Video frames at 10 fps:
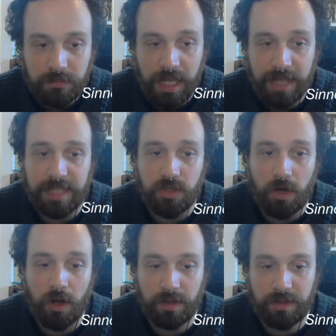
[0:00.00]
And that's
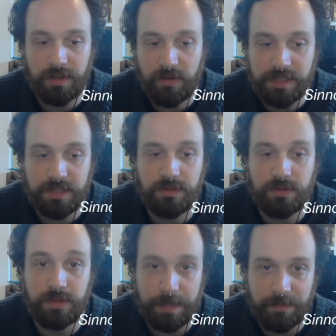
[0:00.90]
all there is
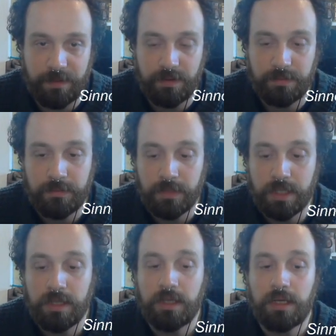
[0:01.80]
to depth.
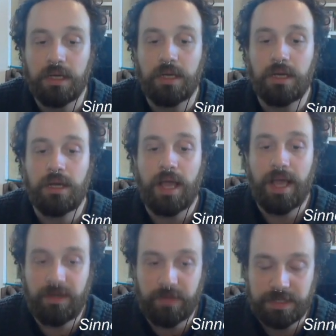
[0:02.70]

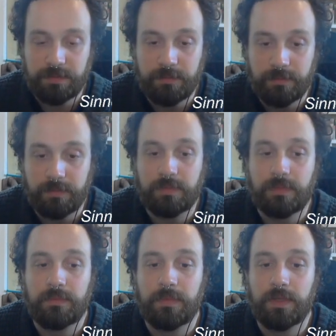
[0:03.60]
Anyways,
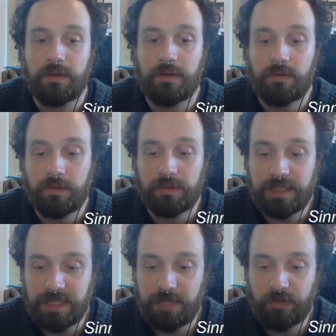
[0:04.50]

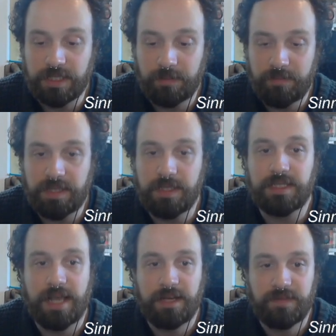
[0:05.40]
let's see if we can submit this
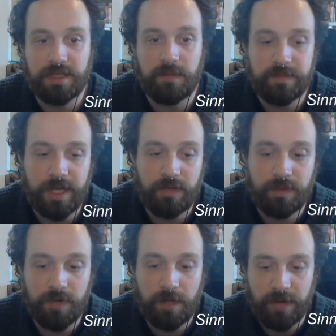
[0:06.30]
and if this comes back with
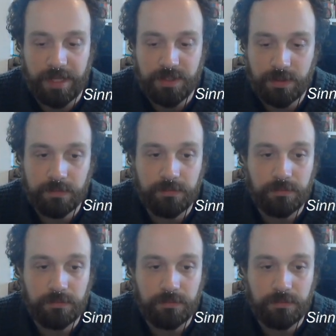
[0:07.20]
a proper answer.